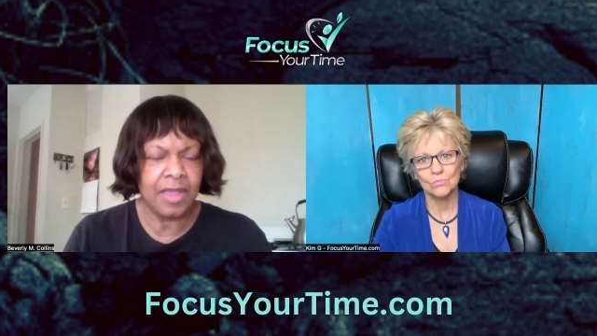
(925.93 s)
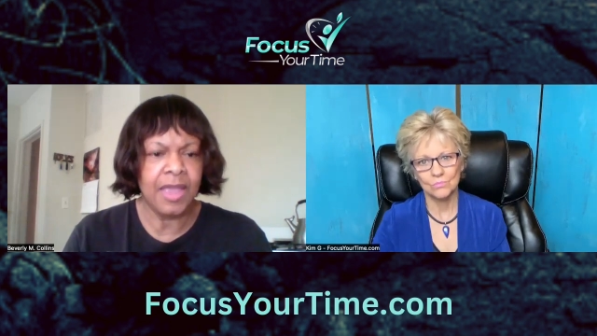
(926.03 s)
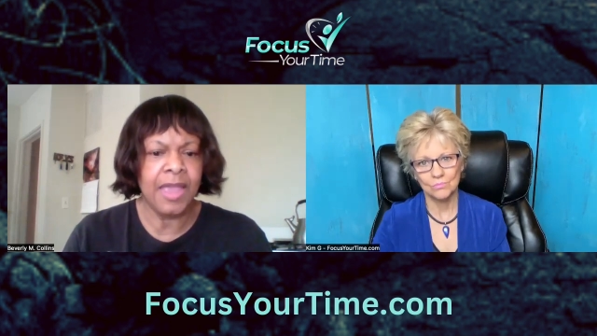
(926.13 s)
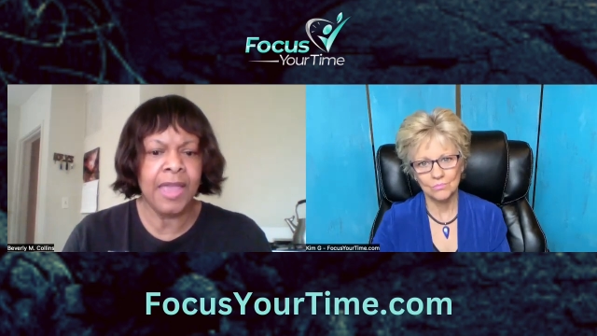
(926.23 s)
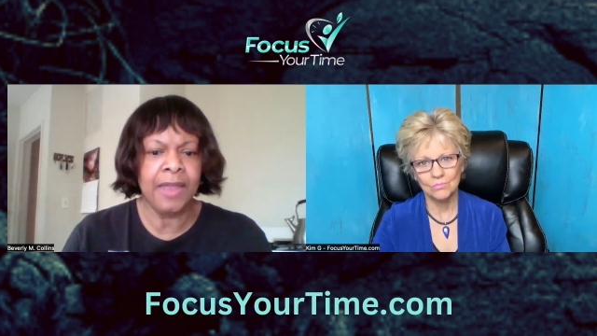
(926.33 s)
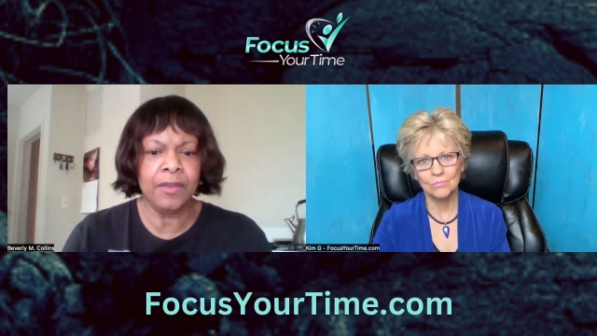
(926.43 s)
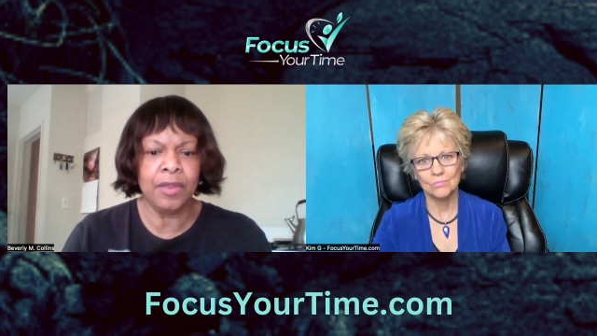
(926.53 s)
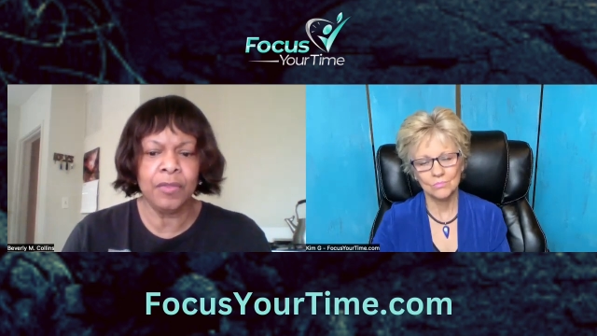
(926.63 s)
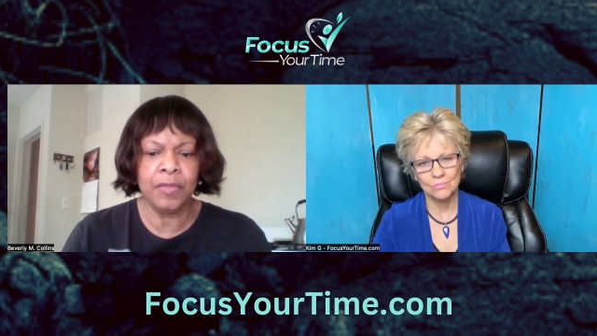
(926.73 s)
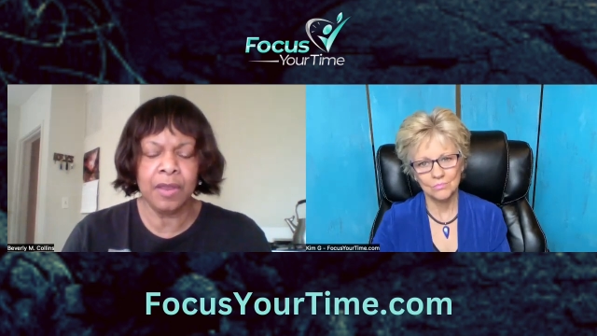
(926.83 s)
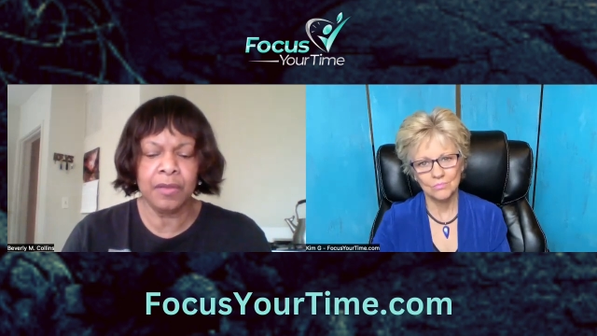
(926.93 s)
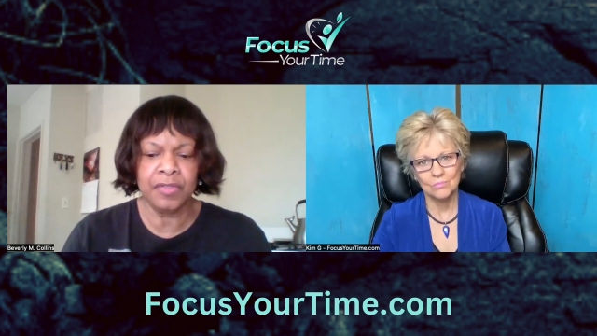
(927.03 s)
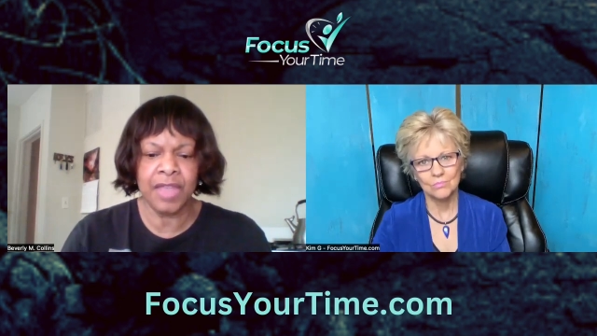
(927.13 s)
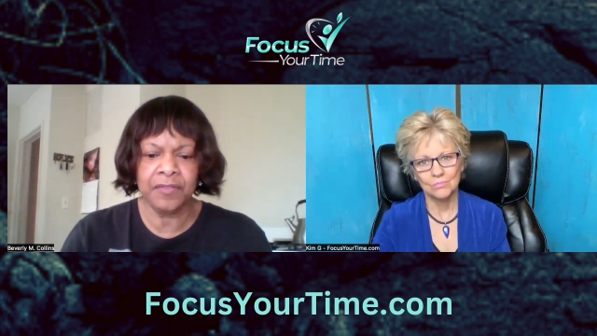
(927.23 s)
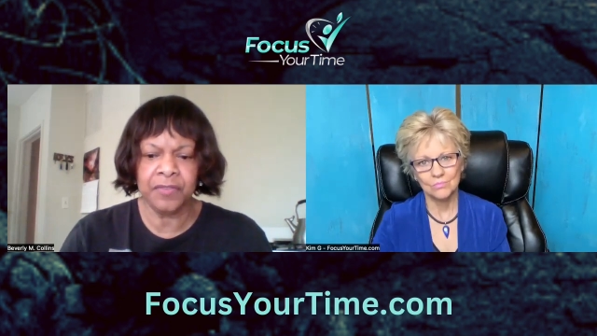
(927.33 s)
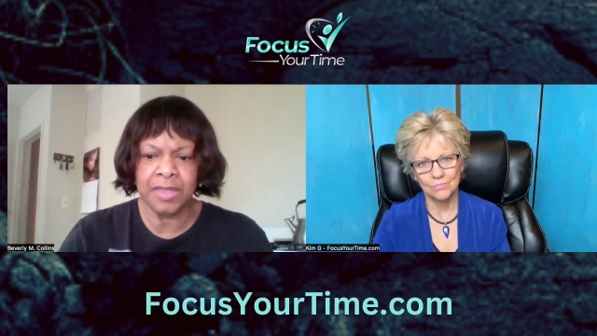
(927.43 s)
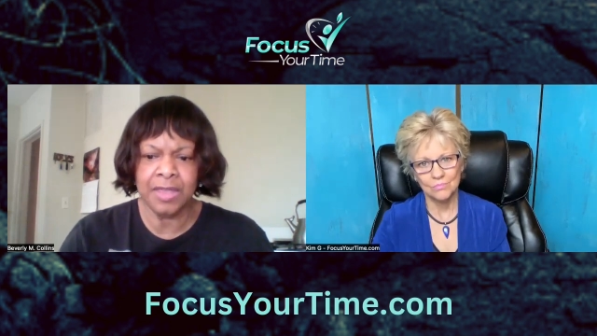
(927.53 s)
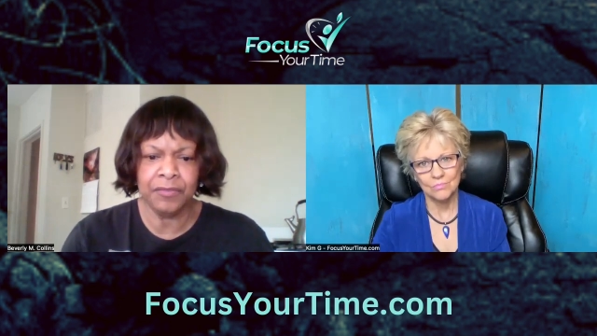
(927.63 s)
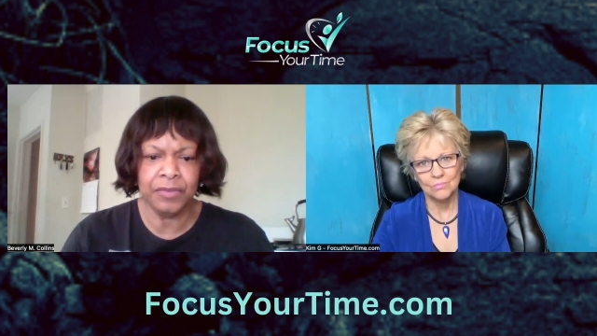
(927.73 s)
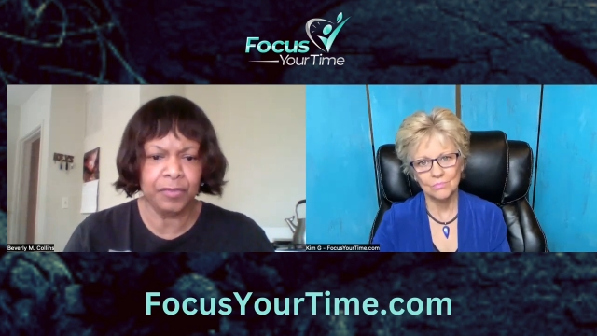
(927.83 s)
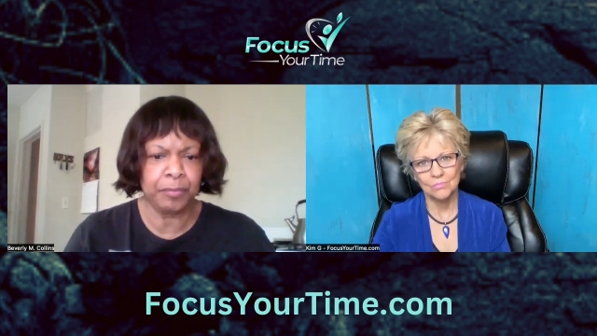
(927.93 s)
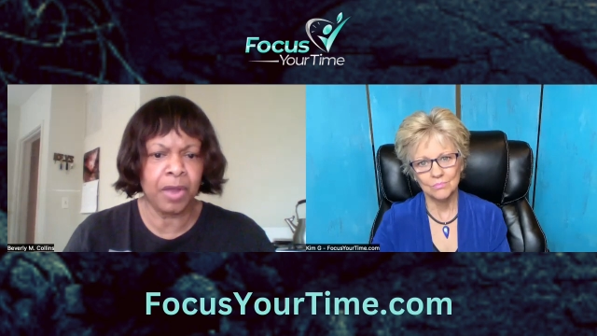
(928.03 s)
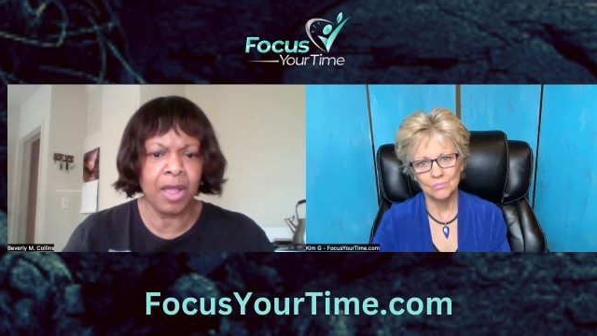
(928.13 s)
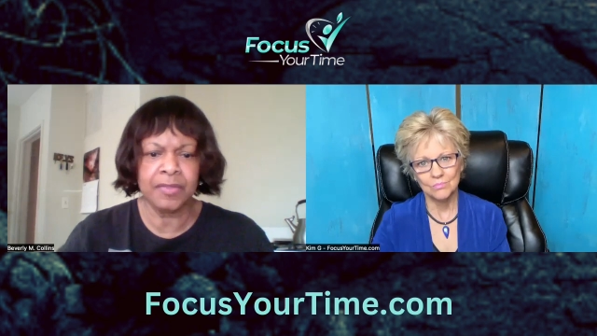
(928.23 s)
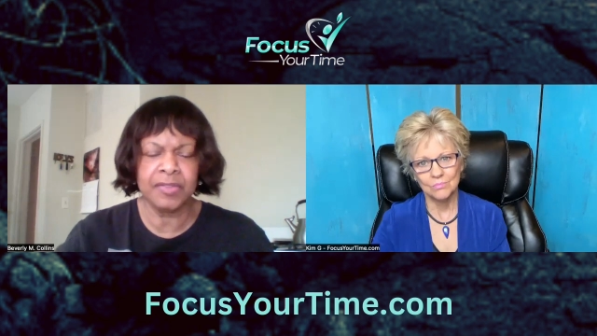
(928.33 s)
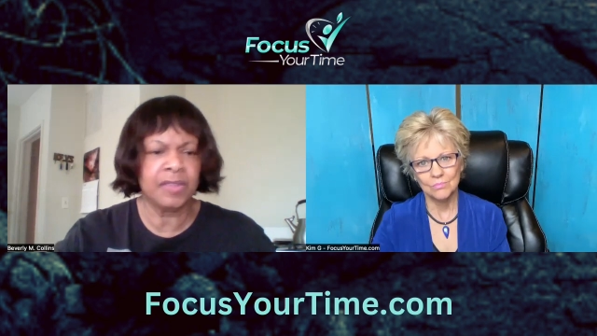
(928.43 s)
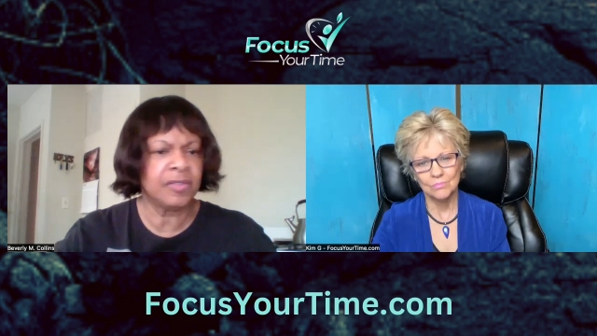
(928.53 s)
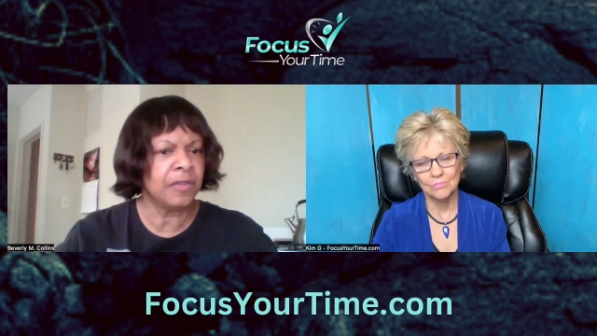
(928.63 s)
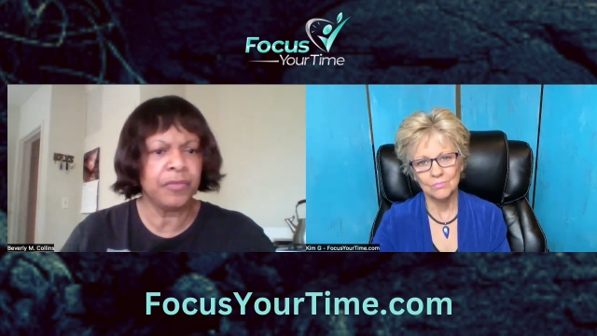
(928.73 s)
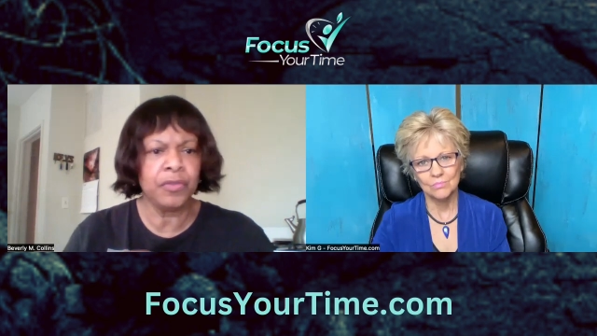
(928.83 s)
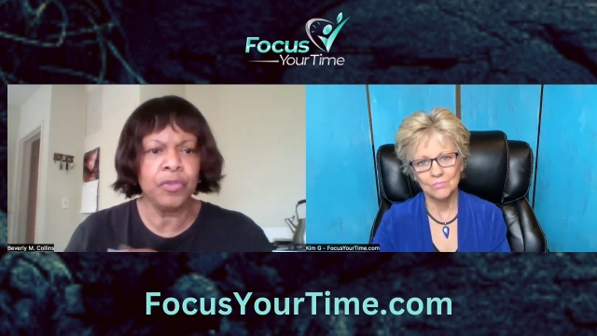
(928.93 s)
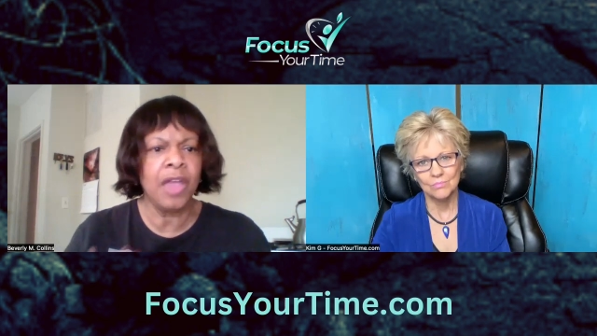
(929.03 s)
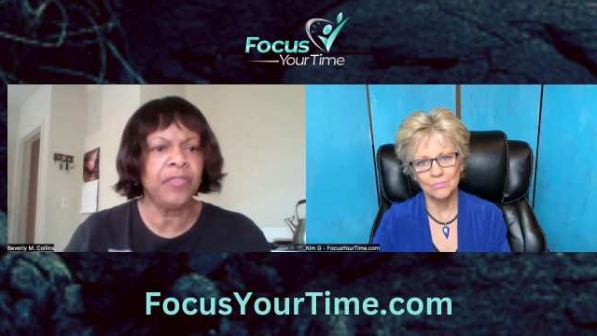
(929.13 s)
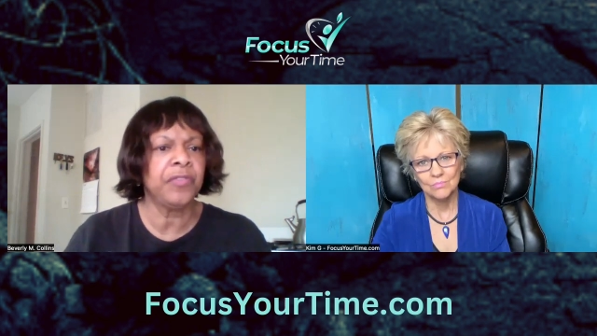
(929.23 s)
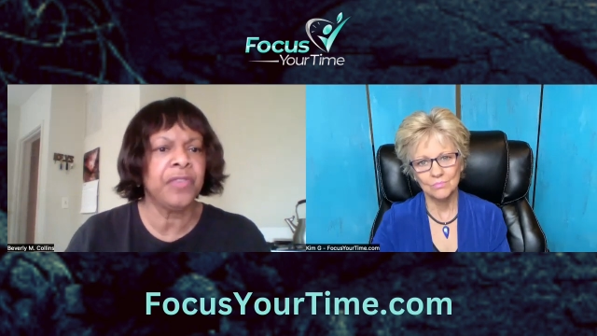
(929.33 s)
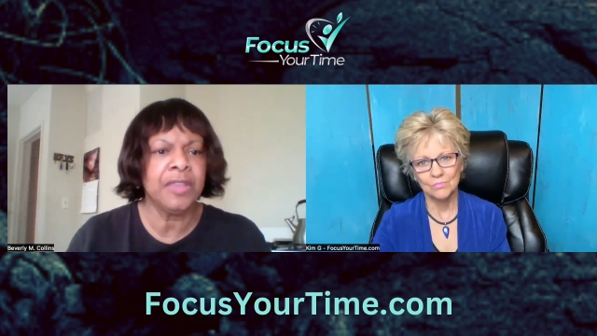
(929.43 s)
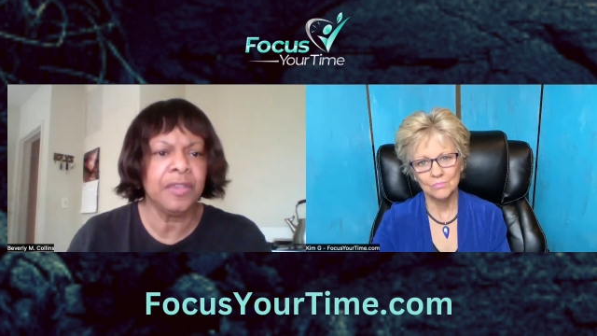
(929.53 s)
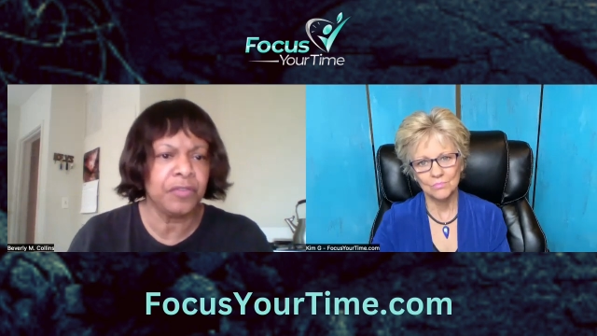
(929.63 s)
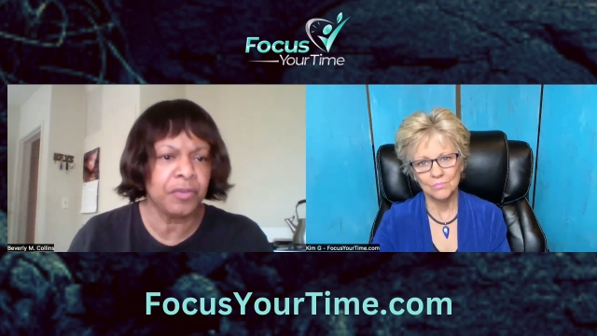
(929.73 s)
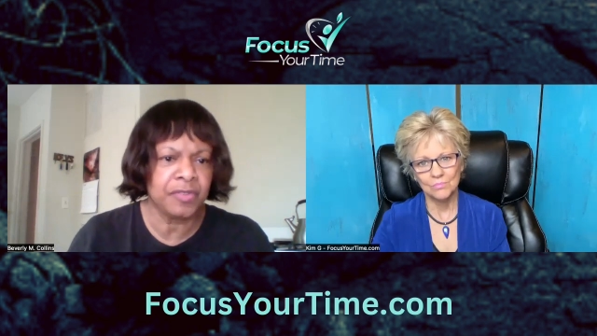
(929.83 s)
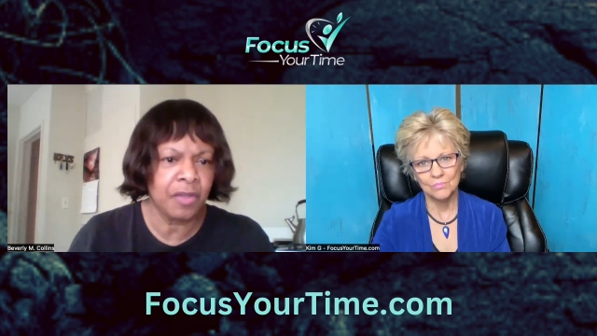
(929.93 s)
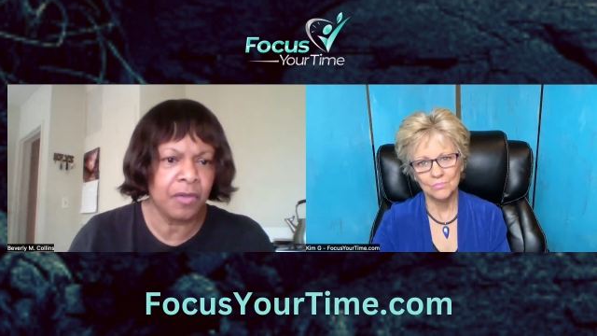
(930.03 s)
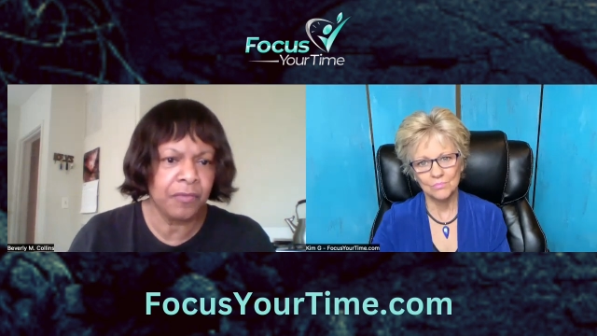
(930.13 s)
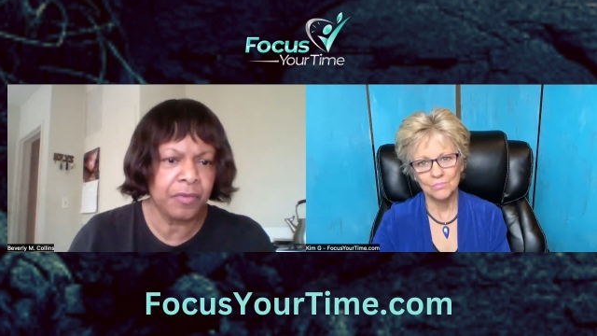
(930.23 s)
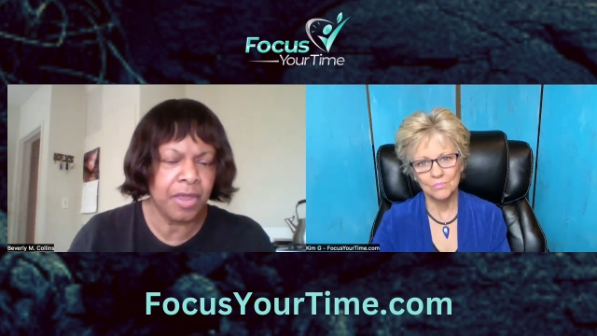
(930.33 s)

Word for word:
Speaker 1: And there's that forgiveness process of you have to forgive yourself